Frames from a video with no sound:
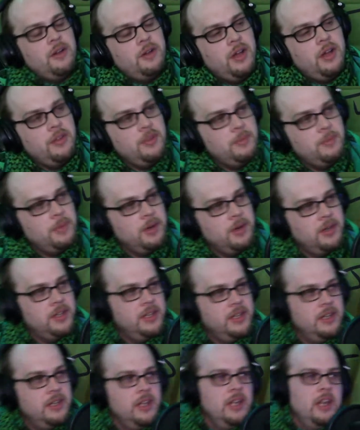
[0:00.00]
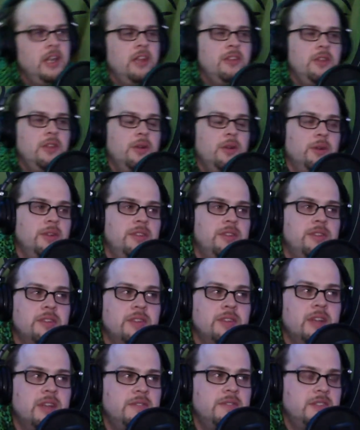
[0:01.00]
on the market, the only thing
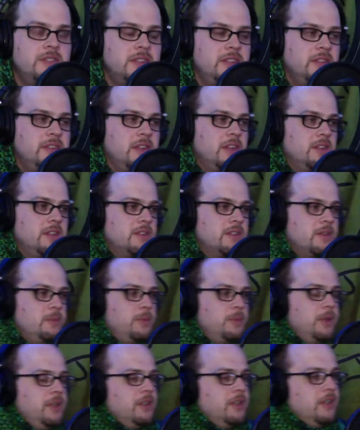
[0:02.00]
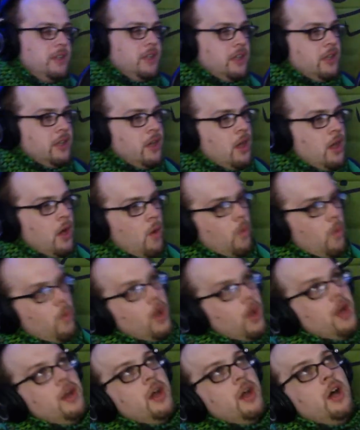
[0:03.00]
that I've seen that is completely
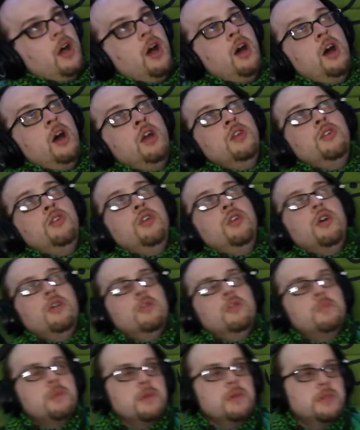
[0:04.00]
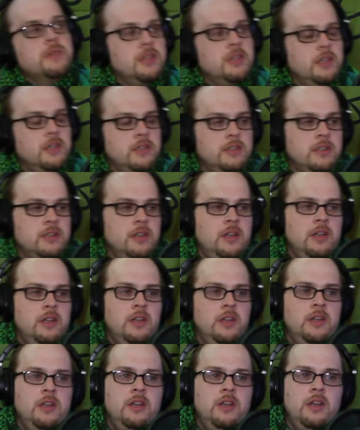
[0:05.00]
100%
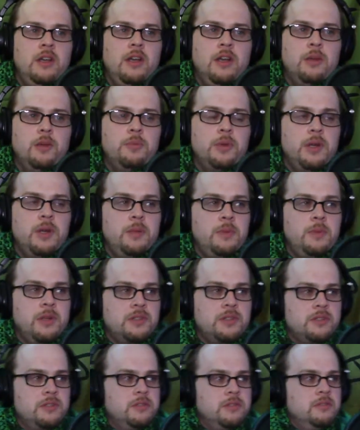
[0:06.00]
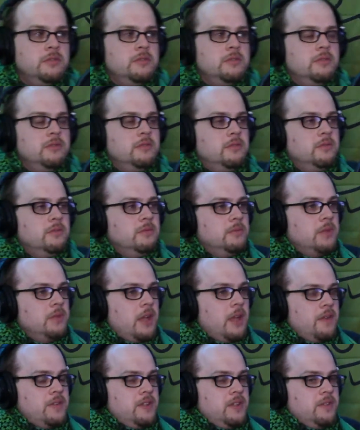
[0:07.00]
pretty much
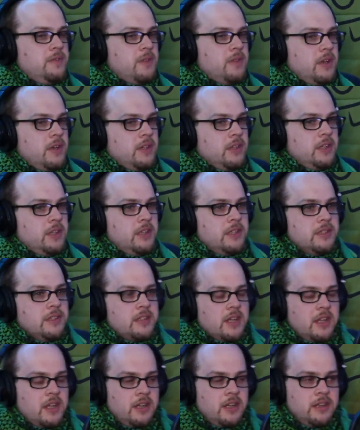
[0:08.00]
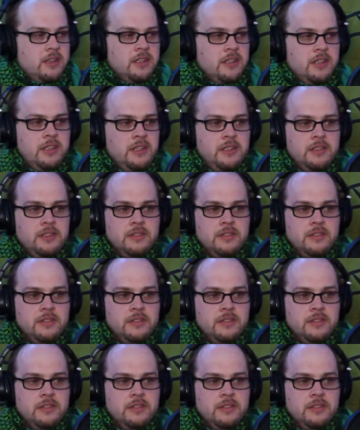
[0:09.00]
lefty friendly entirely